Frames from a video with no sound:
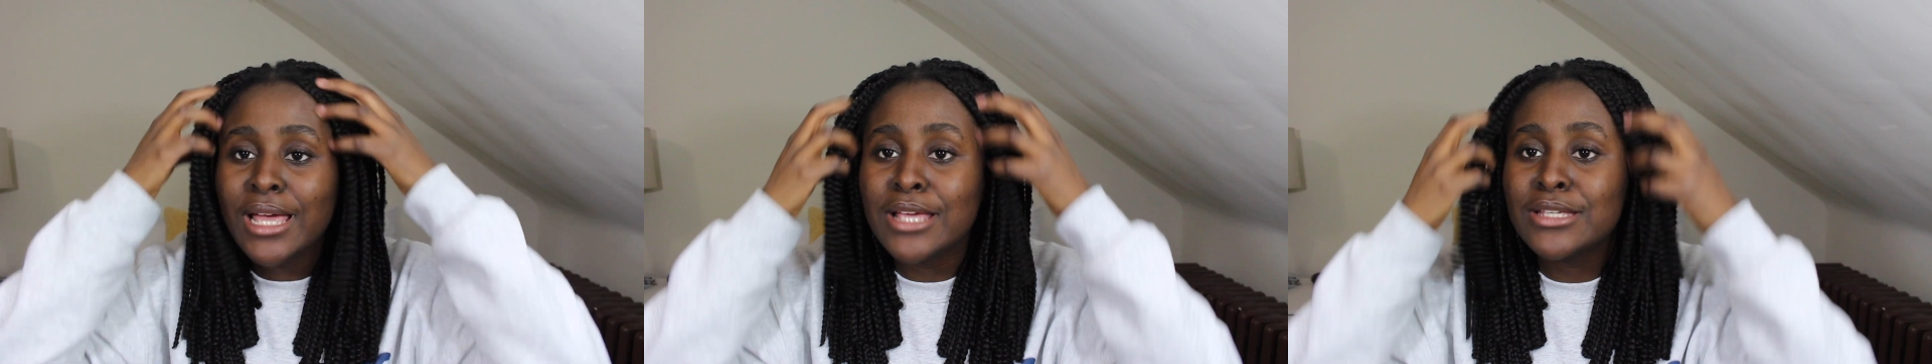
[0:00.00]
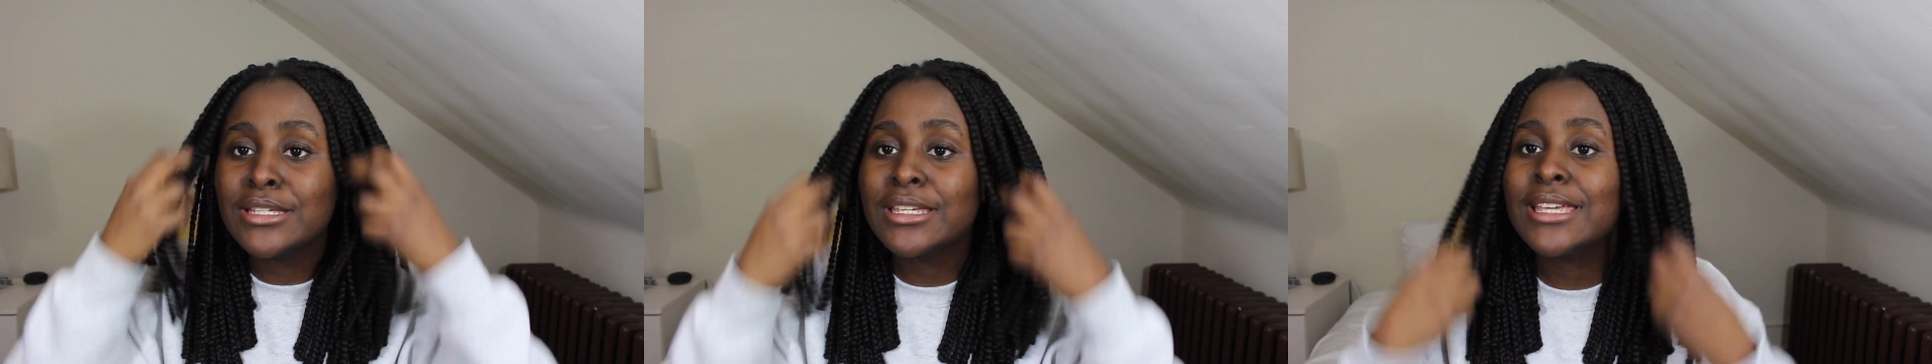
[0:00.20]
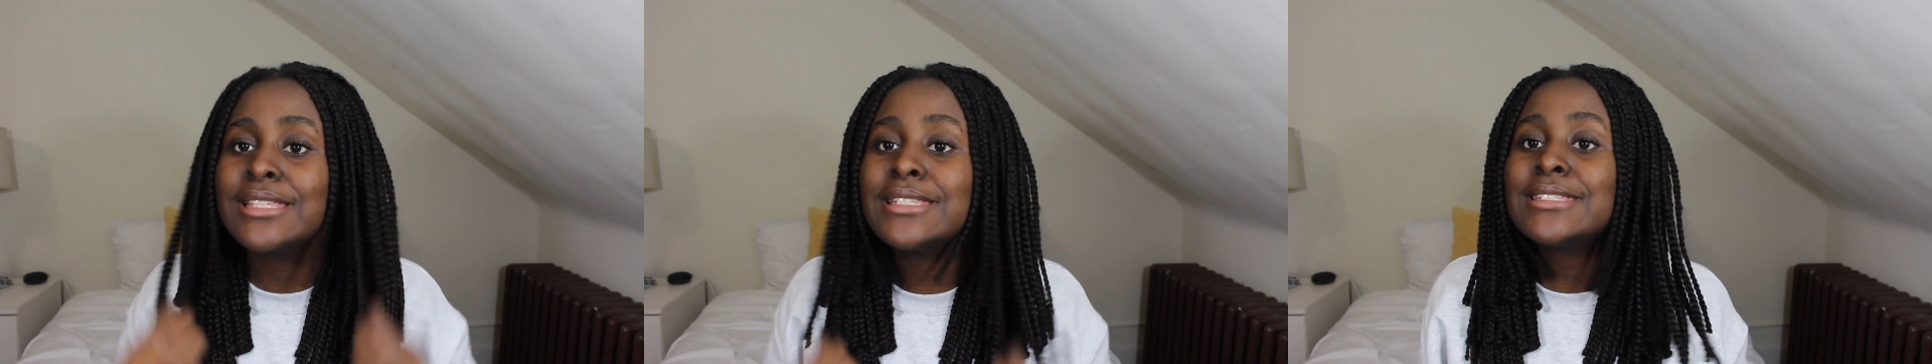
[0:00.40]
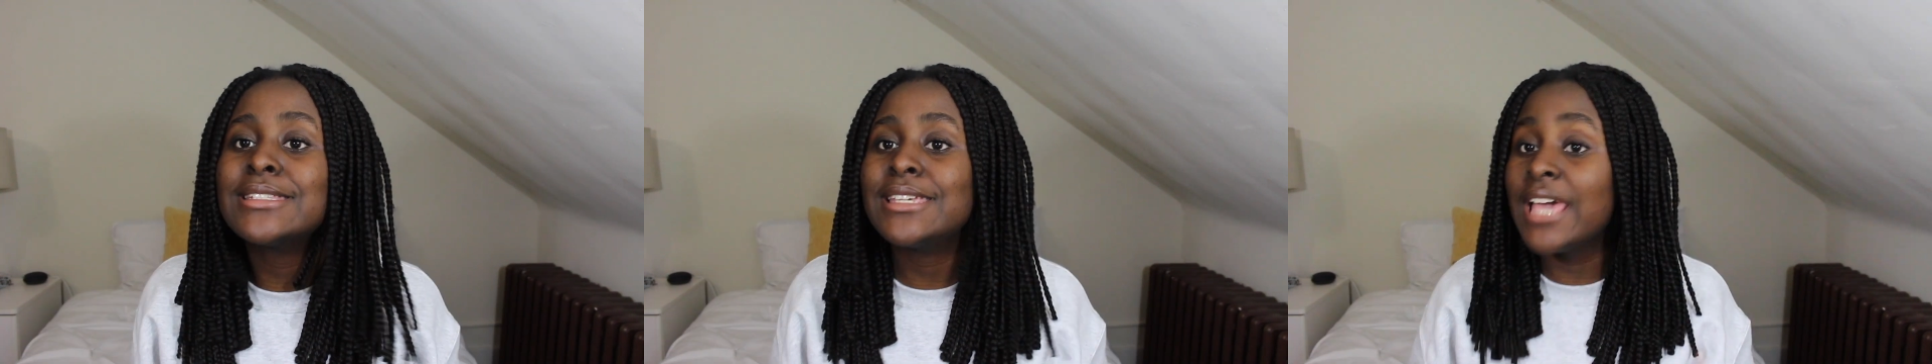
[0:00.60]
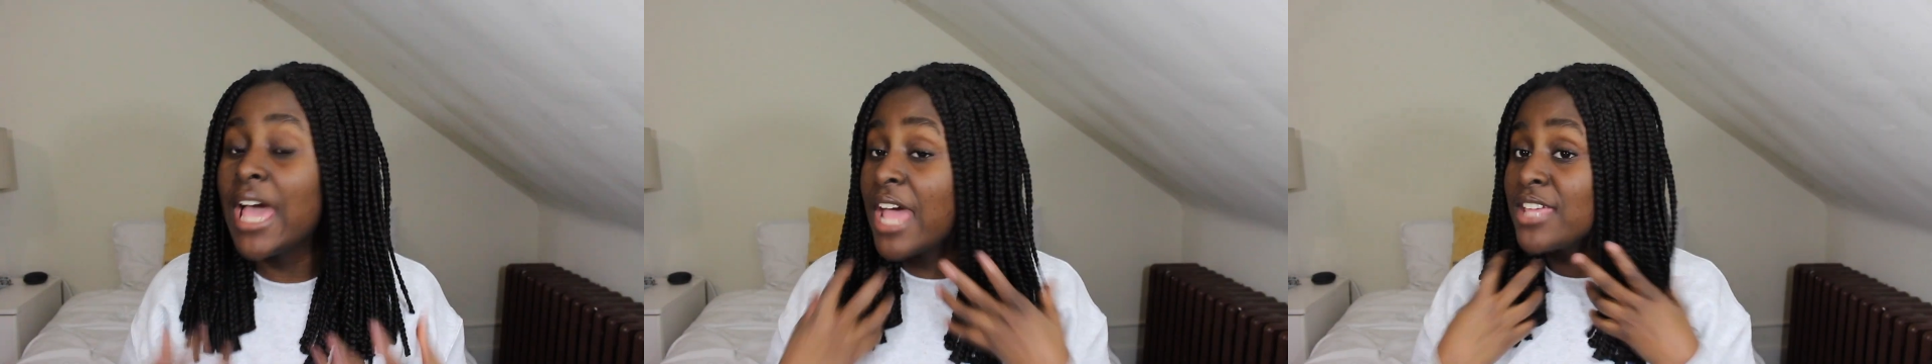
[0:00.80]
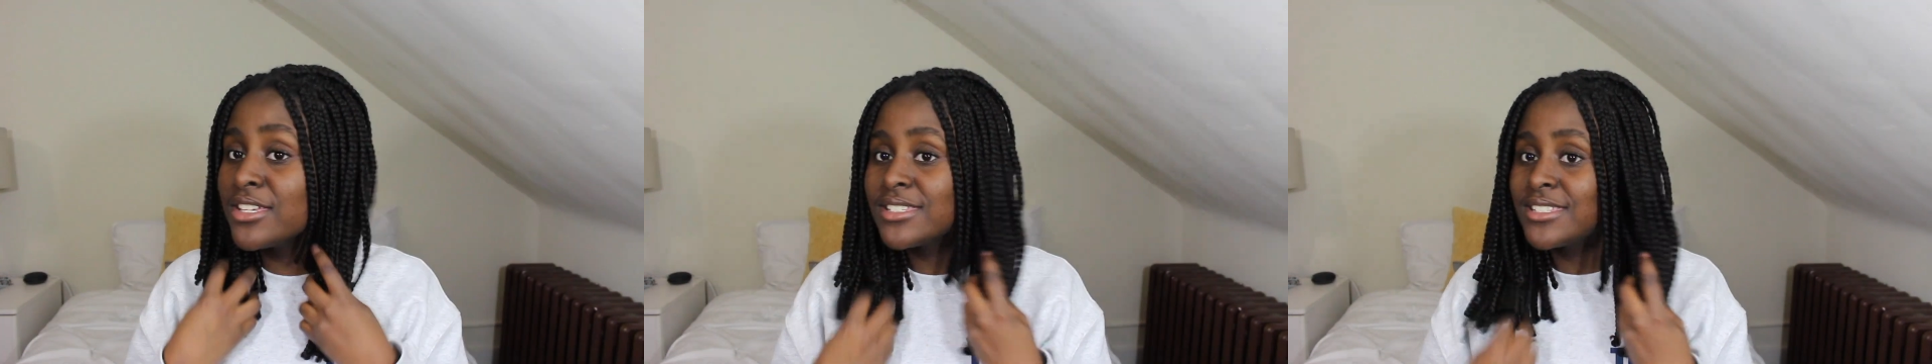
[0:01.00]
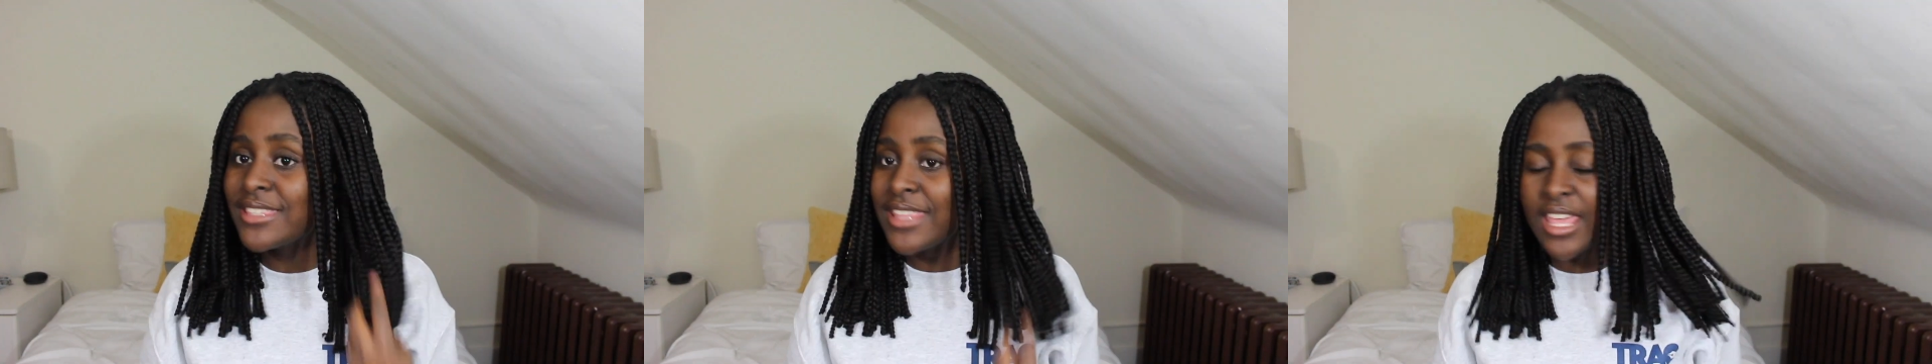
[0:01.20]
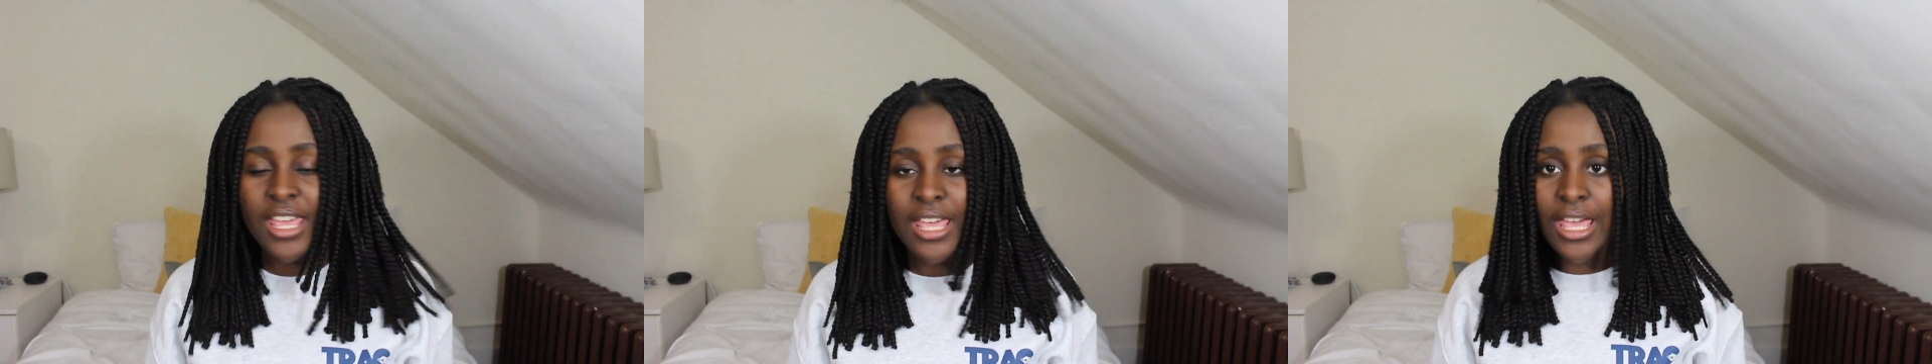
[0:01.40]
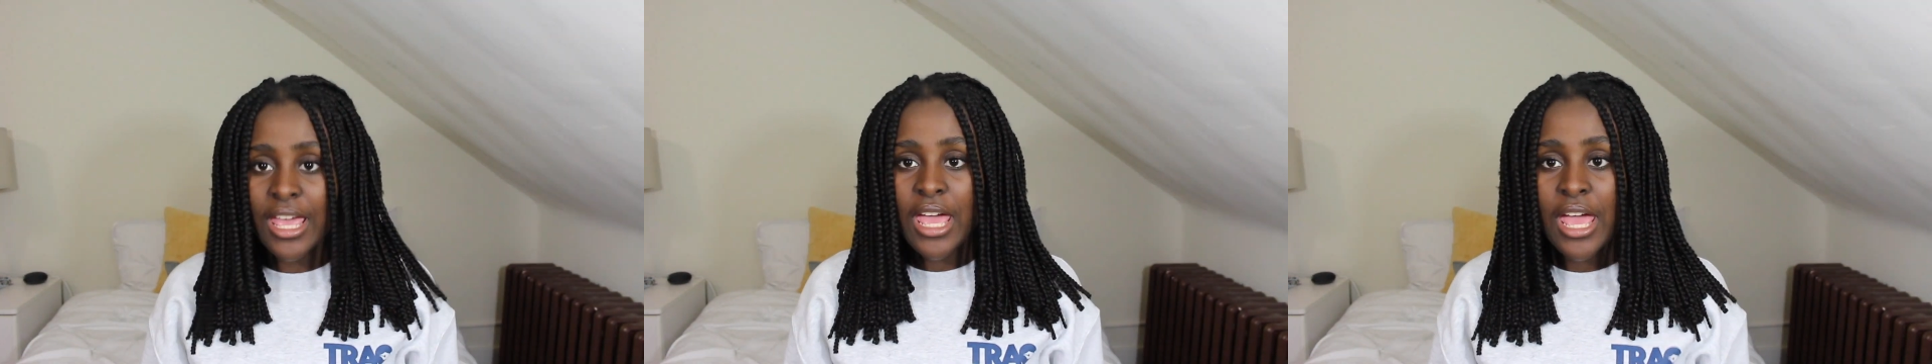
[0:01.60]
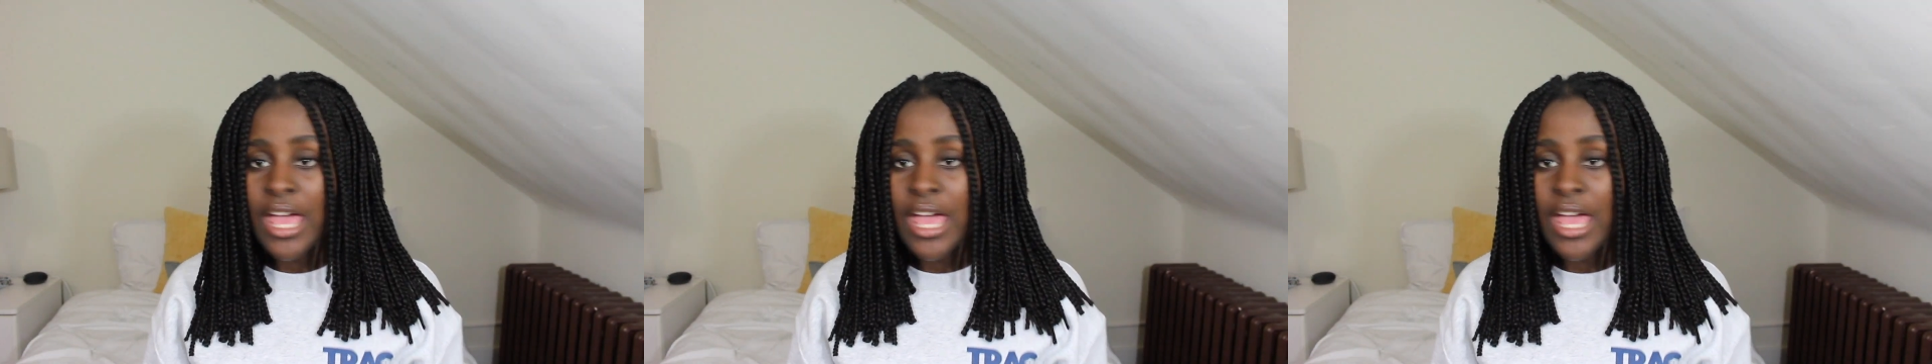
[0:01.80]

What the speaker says: as you can see. I just think,